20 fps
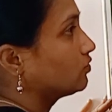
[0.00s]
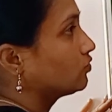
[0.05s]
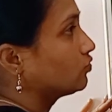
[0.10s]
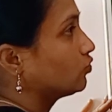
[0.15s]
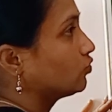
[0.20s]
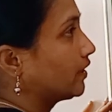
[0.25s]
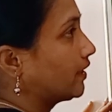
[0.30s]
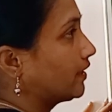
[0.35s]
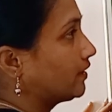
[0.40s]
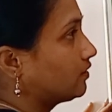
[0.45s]

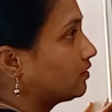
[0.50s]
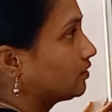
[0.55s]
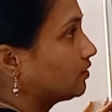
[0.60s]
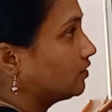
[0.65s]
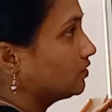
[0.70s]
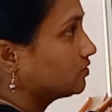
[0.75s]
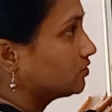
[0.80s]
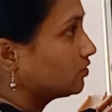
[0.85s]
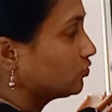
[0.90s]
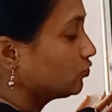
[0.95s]
to get the
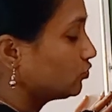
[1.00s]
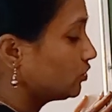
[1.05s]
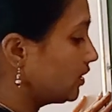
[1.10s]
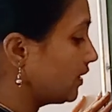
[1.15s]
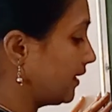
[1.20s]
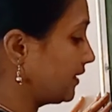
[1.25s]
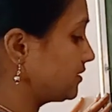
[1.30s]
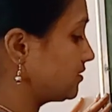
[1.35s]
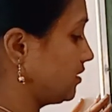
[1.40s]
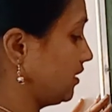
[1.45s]
cursor to the
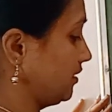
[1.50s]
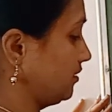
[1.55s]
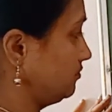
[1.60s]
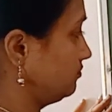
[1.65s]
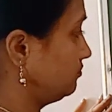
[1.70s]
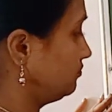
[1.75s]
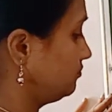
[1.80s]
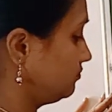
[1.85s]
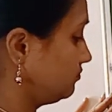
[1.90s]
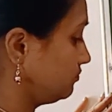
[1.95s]
next
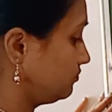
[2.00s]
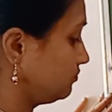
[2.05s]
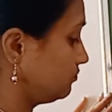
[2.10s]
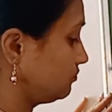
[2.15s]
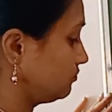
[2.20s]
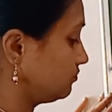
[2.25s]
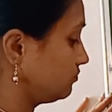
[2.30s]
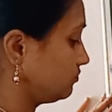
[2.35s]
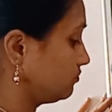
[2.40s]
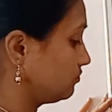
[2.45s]
line.
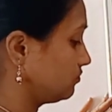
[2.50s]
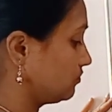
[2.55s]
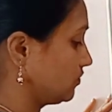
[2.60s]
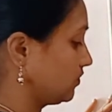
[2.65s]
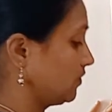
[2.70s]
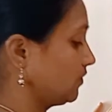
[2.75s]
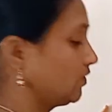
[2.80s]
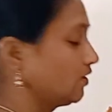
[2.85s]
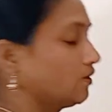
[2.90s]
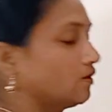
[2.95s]

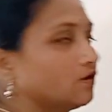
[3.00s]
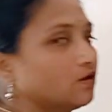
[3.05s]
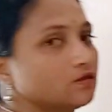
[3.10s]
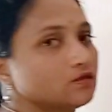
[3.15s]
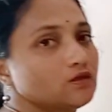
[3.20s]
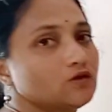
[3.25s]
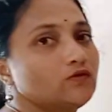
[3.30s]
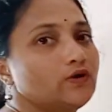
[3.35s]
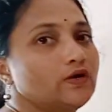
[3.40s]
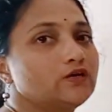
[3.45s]

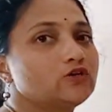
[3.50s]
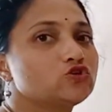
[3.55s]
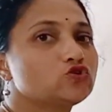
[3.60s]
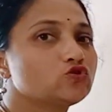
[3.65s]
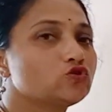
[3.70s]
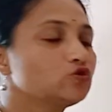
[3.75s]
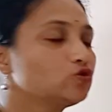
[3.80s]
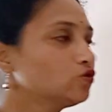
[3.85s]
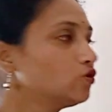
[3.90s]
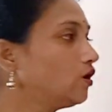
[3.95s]
Now I'll
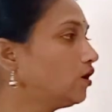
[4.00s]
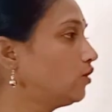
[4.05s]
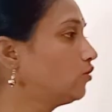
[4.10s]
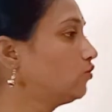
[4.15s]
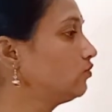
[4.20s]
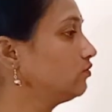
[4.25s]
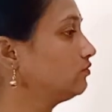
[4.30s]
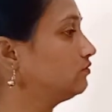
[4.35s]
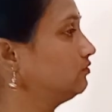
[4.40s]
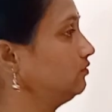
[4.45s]
show you
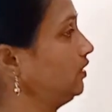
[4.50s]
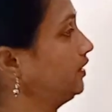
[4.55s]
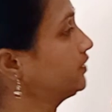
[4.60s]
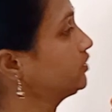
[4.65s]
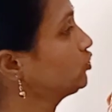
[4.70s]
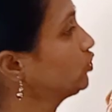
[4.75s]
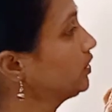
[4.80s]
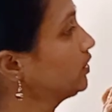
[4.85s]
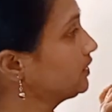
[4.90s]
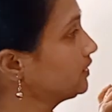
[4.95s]
how
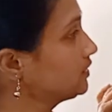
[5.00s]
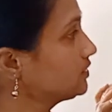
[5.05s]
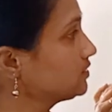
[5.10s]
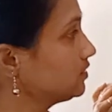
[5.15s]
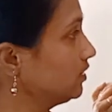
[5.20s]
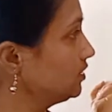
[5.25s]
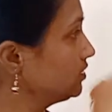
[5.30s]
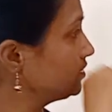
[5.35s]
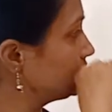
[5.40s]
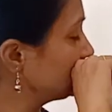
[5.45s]
actually this
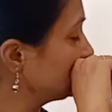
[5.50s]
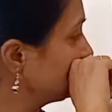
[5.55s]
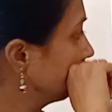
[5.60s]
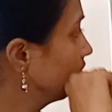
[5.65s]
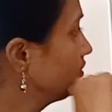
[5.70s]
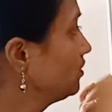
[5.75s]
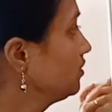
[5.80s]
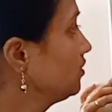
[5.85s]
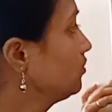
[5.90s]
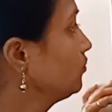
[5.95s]
runs.
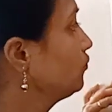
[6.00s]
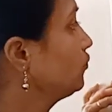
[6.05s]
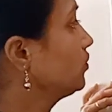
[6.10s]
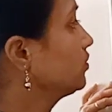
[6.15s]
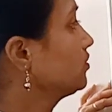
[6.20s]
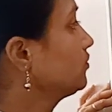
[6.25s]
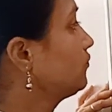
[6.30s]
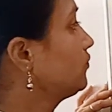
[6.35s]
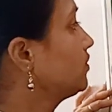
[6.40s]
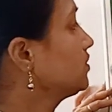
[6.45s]
For
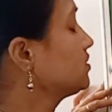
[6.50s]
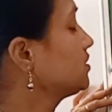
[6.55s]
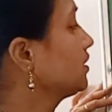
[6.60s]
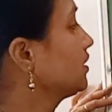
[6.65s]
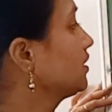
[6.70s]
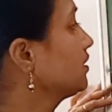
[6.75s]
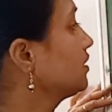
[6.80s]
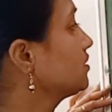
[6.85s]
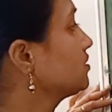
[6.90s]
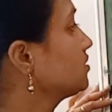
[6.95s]
the first
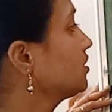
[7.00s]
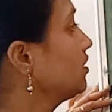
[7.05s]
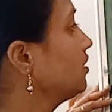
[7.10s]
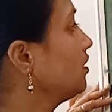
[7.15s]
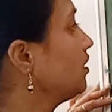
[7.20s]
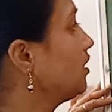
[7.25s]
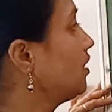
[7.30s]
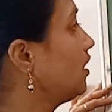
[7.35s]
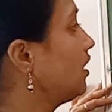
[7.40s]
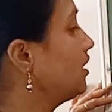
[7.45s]
iteration,
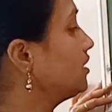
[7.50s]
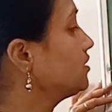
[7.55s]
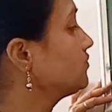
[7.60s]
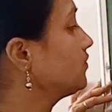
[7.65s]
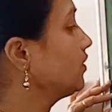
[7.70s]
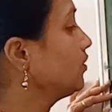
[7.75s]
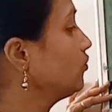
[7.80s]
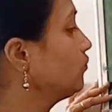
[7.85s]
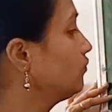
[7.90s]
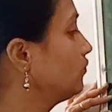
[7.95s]
i's
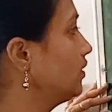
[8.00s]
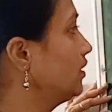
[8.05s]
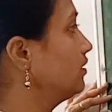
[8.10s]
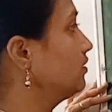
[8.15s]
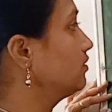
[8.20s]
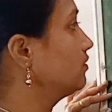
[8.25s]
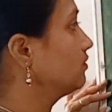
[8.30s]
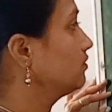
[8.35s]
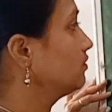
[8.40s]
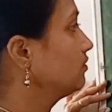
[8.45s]
value
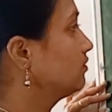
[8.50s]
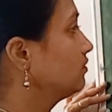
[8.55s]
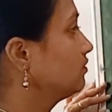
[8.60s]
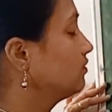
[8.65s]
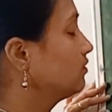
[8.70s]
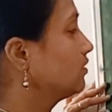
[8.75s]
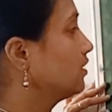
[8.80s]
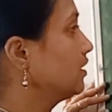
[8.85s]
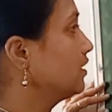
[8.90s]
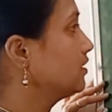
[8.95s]
1,
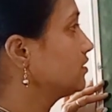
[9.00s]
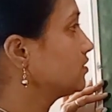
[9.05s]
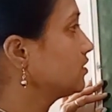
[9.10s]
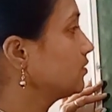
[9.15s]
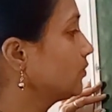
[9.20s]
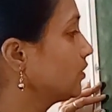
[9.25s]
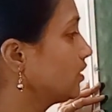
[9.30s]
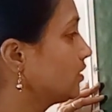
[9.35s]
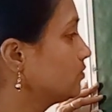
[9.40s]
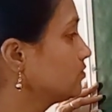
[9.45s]
condition
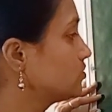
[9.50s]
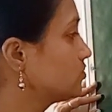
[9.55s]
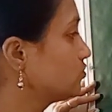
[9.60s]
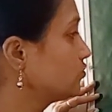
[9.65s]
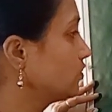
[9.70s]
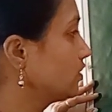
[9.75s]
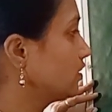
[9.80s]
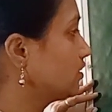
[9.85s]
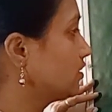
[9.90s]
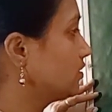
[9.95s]
becomes true, it